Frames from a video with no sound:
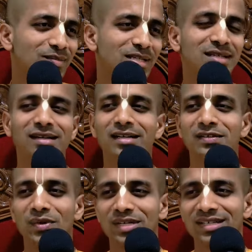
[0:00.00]
by sending
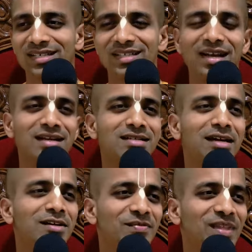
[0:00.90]
devotees at the right
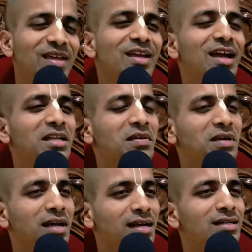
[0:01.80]
time and
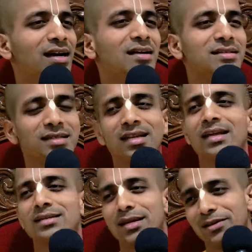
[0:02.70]
giving right guidance at the
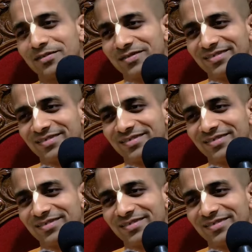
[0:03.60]
right time.